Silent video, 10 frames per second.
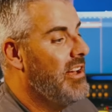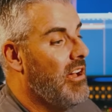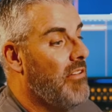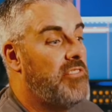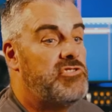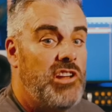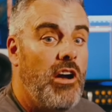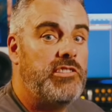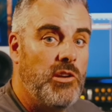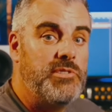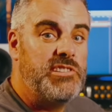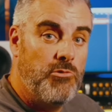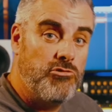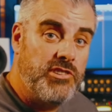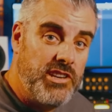They've started doing some
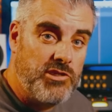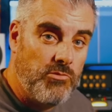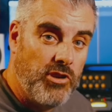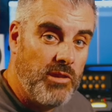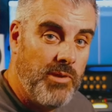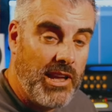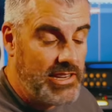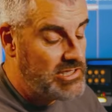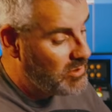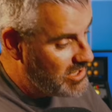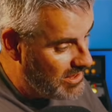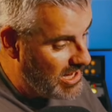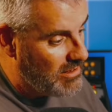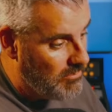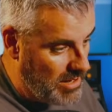more traditional looking plugins, which I
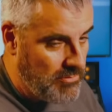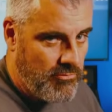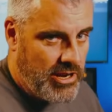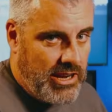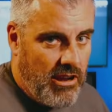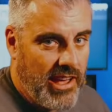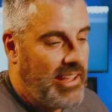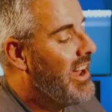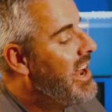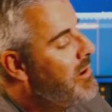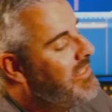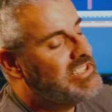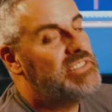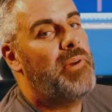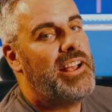think people really like. Anyway,
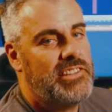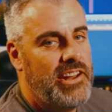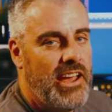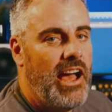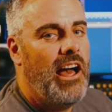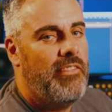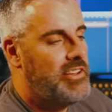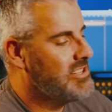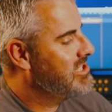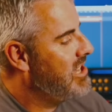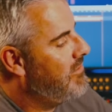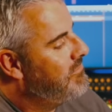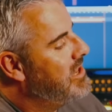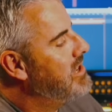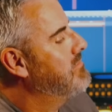this is back to their other
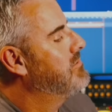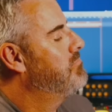stuff, their